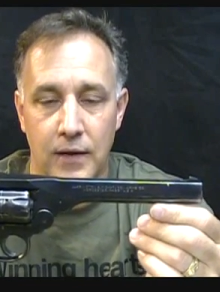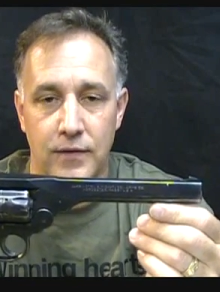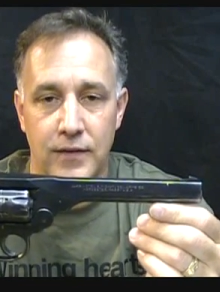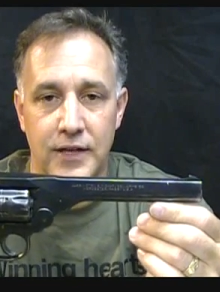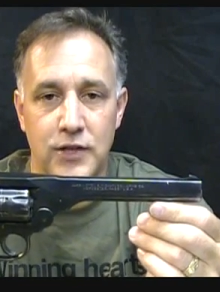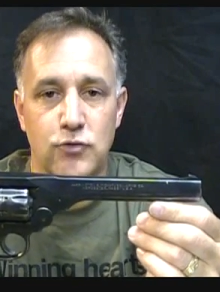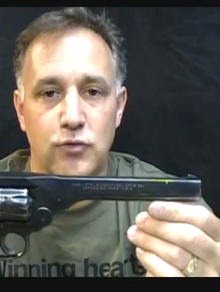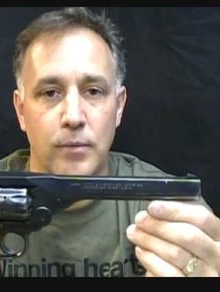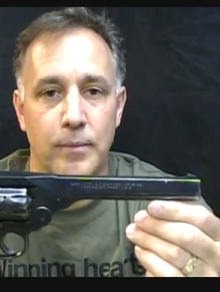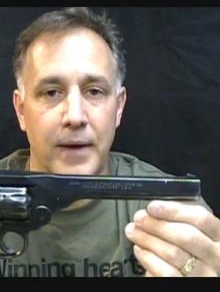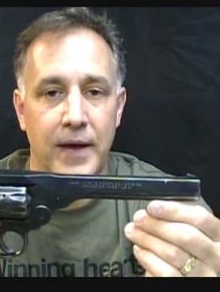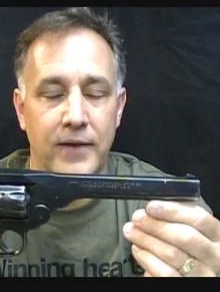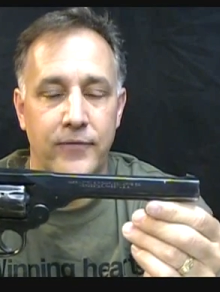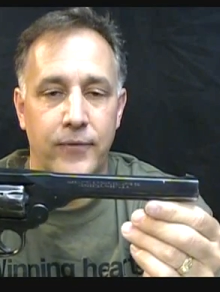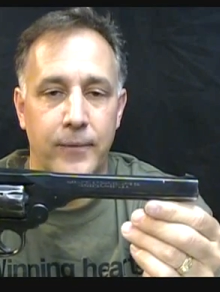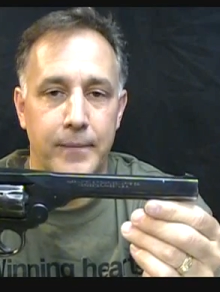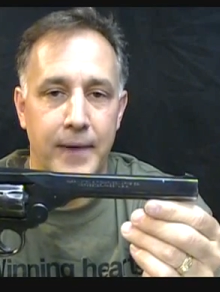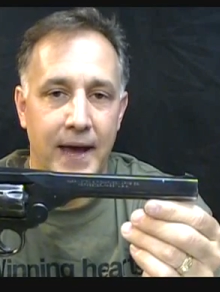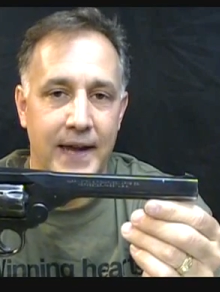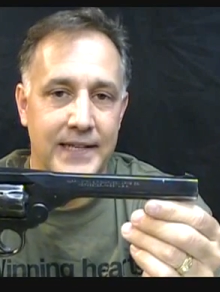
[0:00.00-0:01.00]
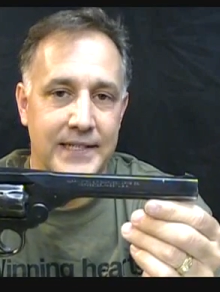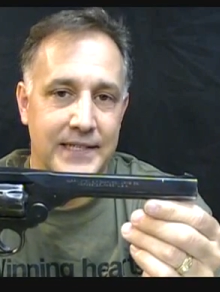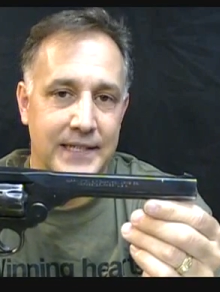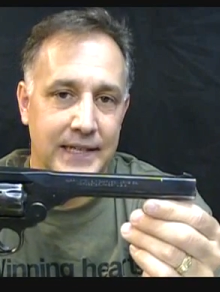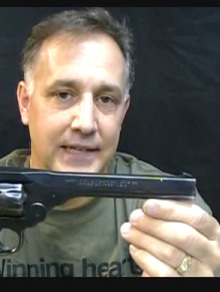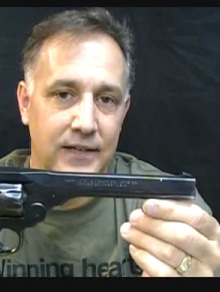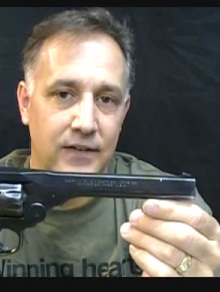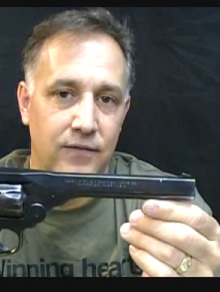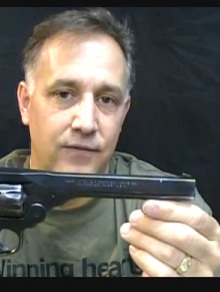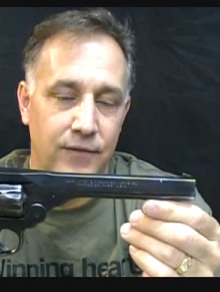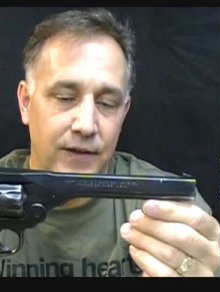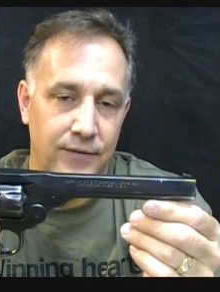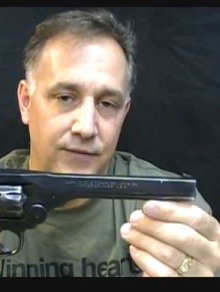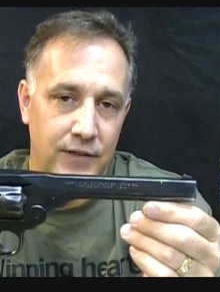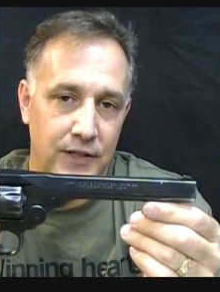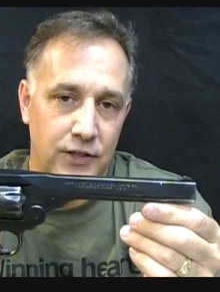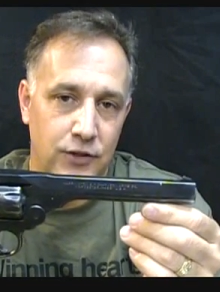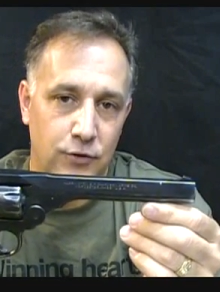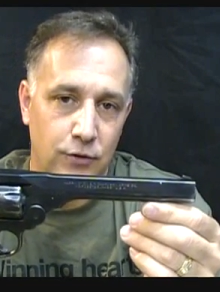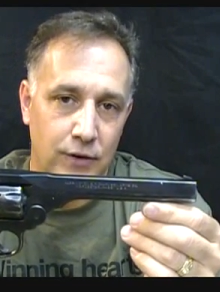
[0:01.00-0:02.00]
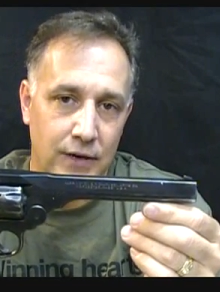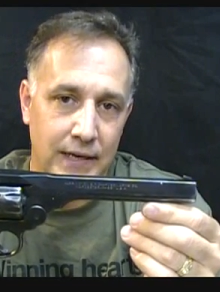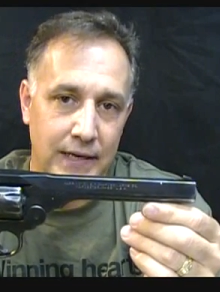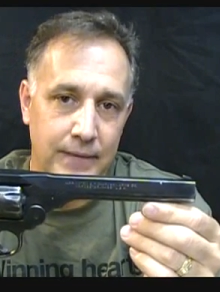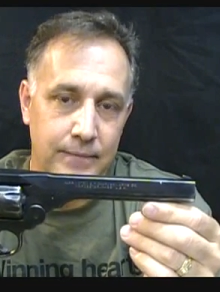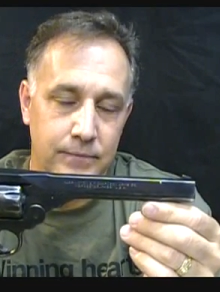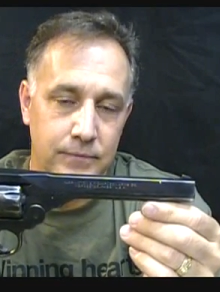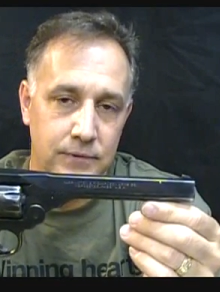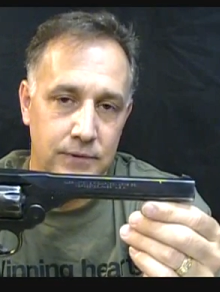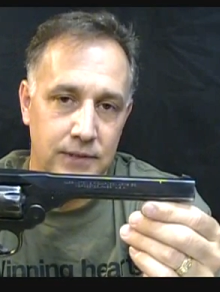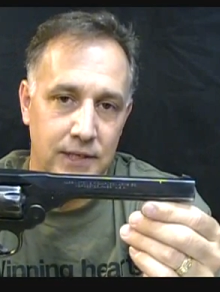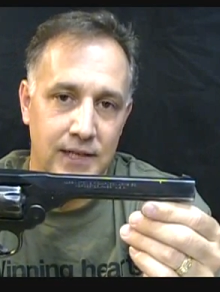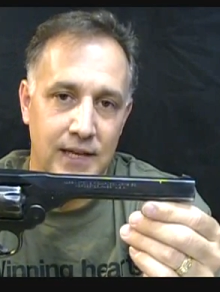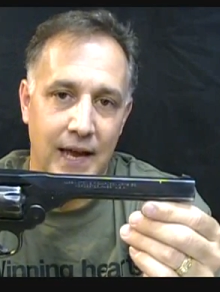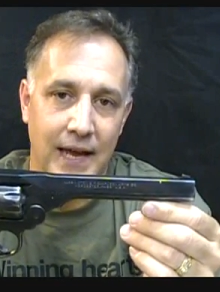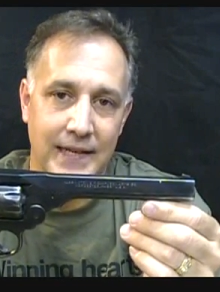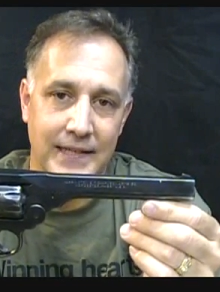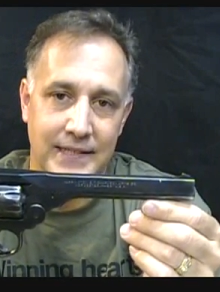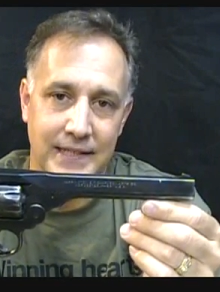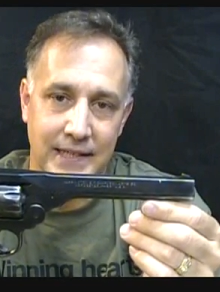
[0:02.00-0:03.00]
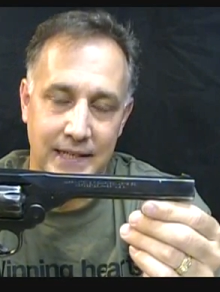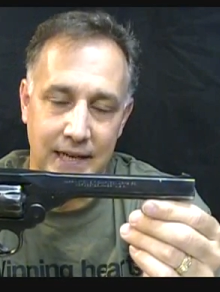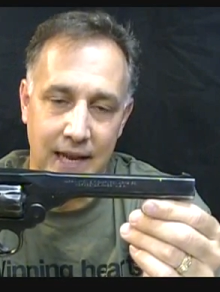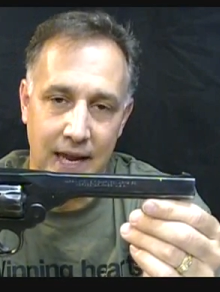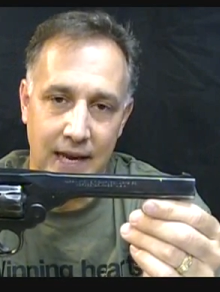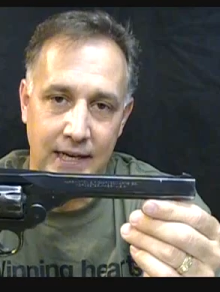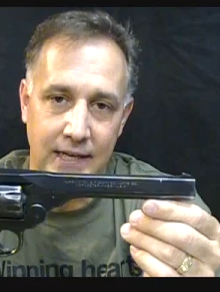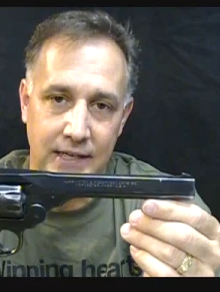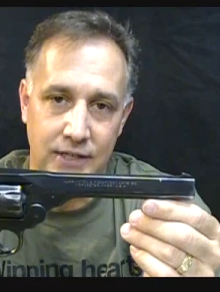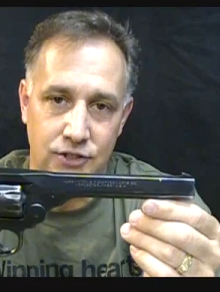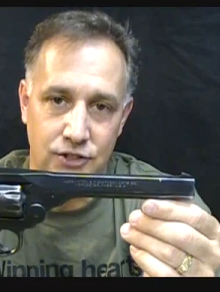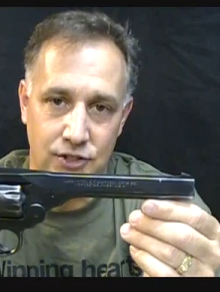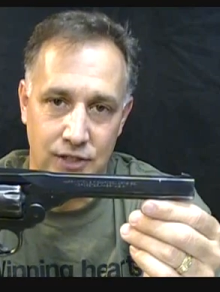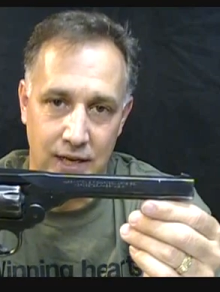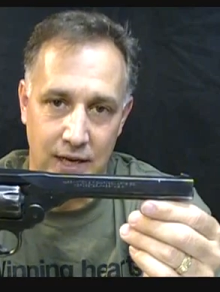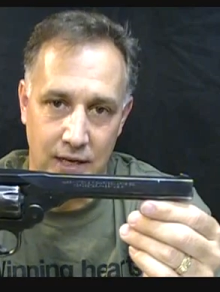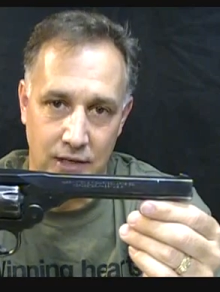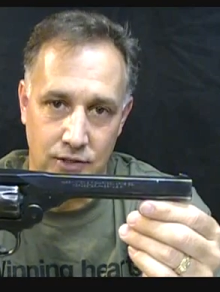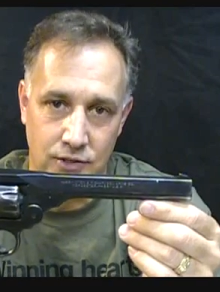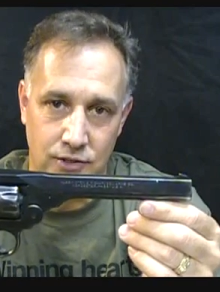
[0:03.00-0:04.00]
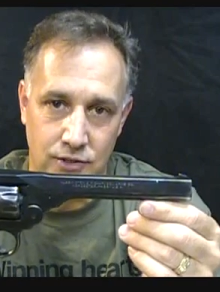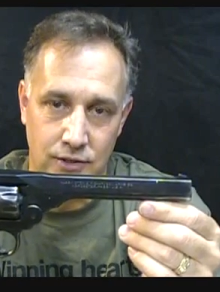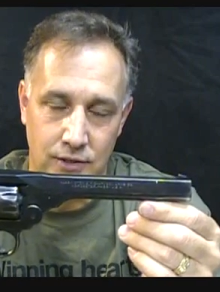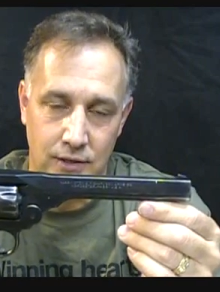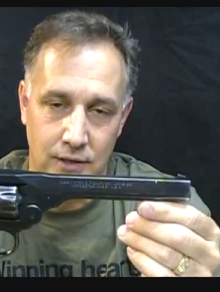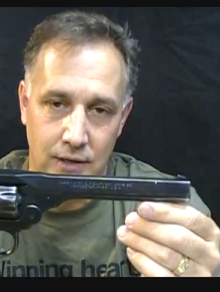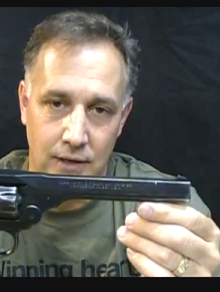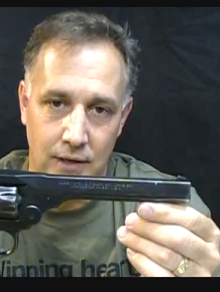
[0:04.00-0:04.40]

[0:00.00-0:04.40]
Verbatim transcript: These were made from nineteen fifty-three to nineteen eighty-six.